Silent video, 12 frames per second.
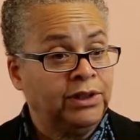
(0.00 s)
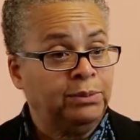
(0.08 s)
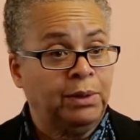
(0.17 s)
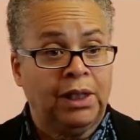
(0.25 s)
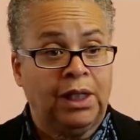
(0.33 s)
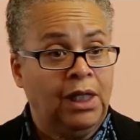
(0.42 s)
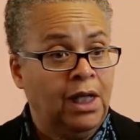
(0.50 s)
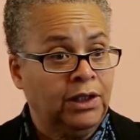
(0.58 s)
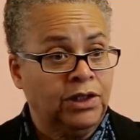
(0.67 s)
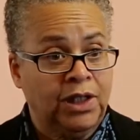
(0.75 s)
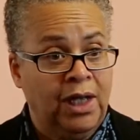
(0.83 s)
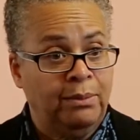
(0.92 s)
Spent a lot
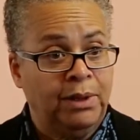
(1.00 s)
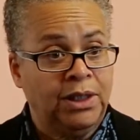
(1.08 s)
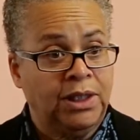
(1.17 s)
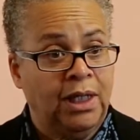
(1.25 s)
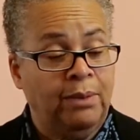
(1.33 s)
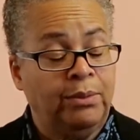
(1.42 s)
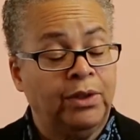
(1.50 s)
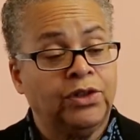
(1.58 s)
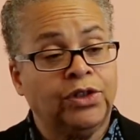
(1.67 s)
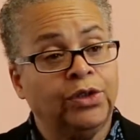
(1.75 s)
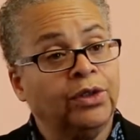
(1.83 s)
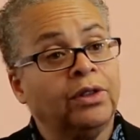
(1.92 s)
of time in Tampa,
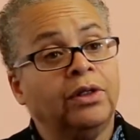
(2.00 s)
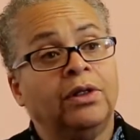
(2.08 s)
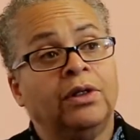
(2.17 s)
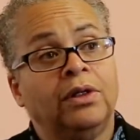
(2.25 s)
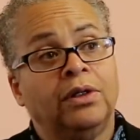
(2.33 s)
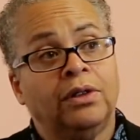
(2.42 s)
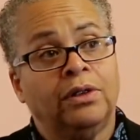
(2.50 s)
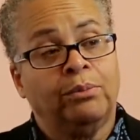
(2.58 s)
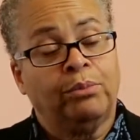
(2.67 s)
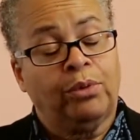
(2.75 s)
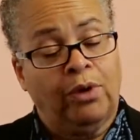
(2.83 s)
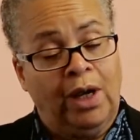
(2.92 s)
took the
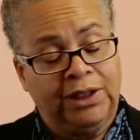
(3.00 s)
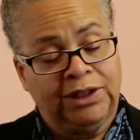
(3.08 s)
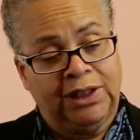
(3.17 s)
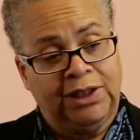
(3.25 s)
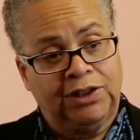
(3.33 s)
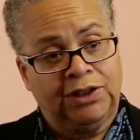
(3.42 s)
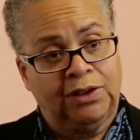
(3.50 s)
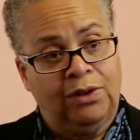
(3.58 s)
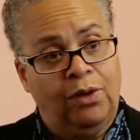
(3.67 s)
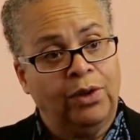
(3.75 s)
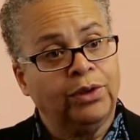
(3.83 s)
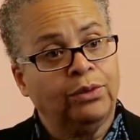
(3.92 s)
process
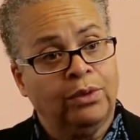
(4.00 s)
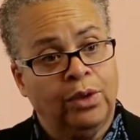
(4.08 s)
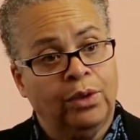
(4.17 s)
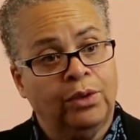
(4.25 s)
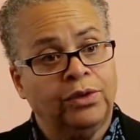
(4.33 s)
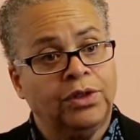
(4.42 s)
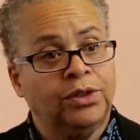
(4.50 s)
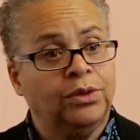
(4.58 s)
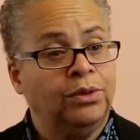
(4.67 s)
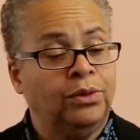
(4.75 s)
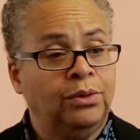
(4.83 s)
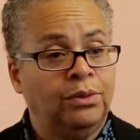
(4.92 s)
on the road
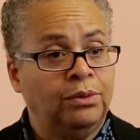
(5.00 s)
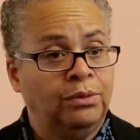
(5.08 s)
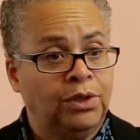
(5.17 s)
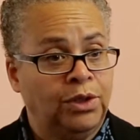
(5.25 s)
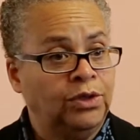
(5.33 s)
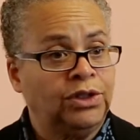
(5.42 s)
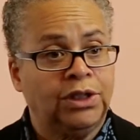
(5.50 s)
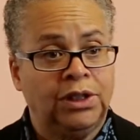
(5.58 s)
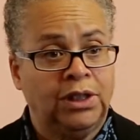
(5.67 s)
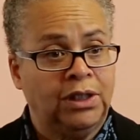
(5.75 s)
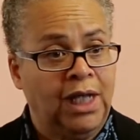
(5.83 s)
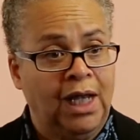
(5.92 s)
to Houston
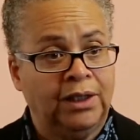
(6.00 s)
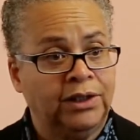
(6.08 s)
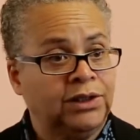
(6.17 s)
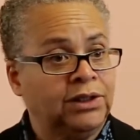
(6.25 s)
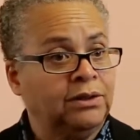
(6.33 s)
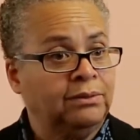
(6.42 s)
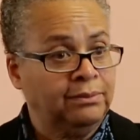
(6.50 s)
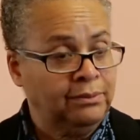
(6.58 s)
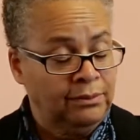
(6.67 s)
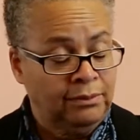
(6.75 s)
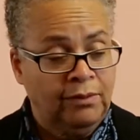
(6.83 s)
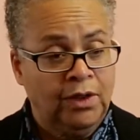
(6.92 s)
and Dallas and
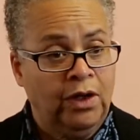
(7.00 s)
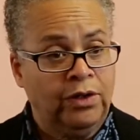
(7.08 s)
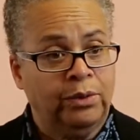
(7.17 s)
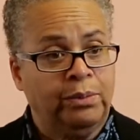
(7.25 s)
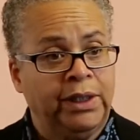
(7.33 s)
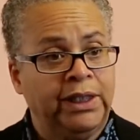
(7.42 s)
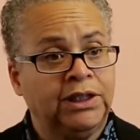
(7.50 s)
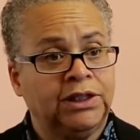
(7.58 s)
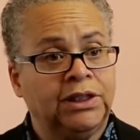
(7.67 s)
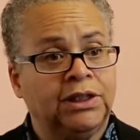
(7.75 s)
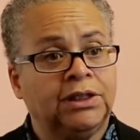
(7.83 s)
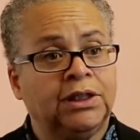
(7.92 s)
other
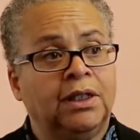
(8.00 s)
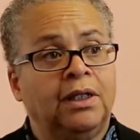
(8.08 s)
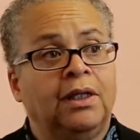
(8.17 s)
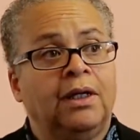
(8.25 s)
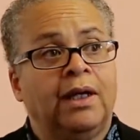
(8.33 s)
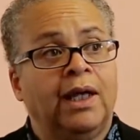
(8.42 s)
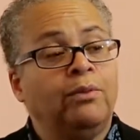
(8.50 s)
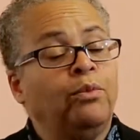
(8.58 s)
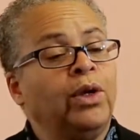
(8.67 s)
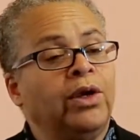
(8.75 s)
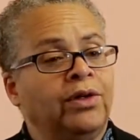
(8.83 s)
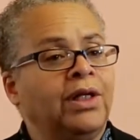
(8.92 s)
places. And
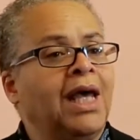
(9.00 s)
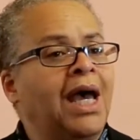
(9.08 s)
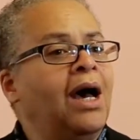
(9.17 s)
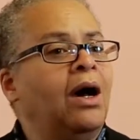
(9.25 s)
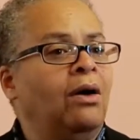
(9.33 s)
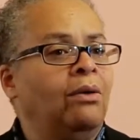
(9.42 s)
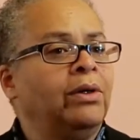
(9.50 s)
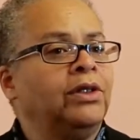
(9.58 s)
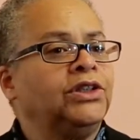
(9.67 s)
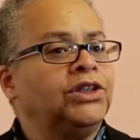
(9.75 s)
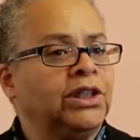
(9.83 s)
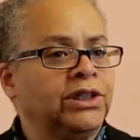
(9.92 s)
we're
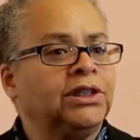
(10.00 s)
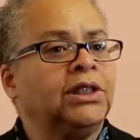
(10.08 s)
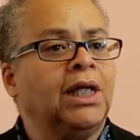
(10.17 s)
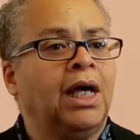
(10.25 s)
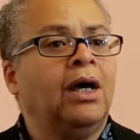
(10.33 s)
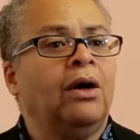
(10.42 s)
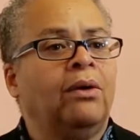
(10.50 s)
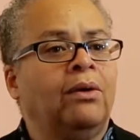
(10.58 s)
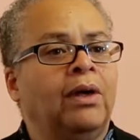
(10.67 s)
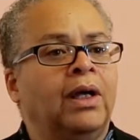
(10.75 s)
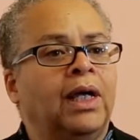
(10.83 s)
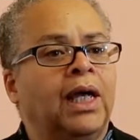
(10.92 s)
just now
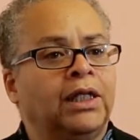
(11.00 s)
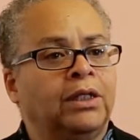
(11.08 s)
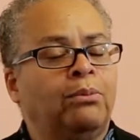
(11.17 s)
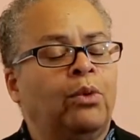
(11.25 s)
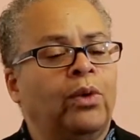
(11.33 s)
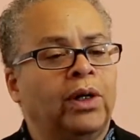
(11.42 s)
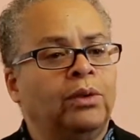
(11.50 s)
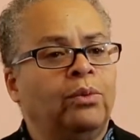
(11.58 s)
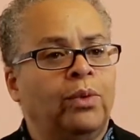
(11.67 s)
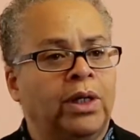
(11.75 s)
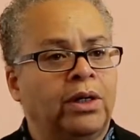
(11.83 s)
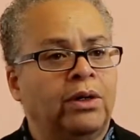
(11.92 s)
at the point
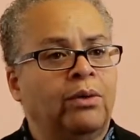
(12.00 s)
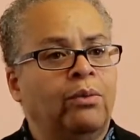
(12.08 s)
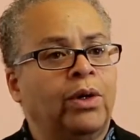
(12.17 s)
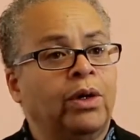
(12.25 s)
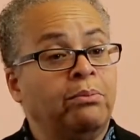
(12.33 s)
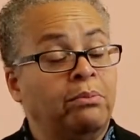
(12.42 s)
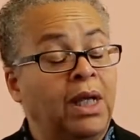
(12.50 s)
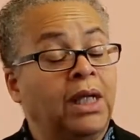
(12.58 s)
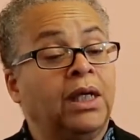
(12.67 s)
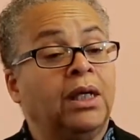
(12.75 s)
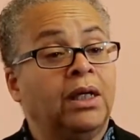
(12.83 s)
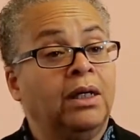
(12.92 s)
where we're
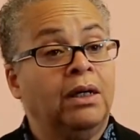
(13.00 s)
making